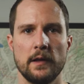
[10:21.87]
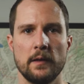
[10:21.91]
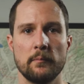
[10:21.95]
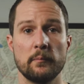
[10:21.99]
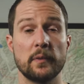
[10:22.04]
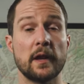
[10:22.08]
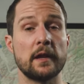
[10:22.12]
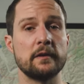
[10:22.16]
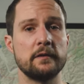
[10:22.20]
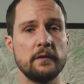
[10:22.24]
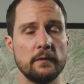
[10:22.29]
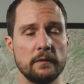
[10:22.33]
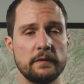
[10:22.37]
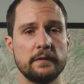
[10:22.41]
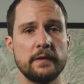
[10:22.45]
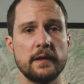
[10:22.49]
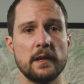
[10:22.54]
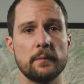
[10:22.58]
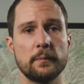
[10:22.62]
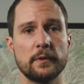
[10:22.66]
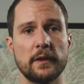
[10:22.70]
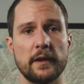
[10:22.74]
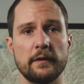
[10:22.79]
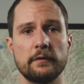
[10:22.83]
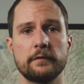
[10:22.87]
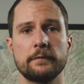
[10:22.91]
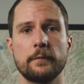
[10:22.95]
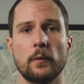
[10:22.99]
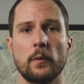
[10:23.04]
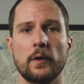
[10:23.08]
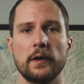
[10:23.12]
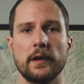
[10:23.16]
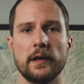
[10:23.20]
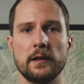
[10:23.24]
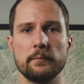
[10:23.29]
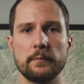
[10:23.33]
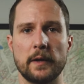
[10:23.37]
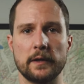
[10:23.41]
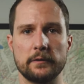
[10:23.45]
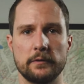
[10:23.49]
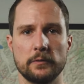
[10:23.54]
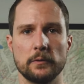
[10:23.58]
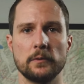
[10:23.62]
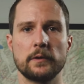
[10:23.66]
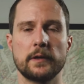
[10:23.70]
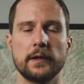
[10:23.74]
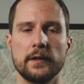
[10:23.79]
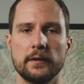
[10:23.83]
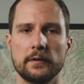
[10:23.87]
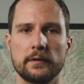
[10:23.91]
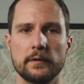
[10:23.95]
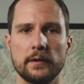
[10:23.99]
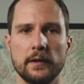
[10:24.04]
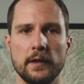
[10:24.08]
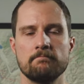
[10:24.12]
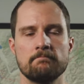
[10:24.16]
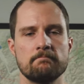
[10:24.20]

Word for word: But I do see a place for it in my toolkit.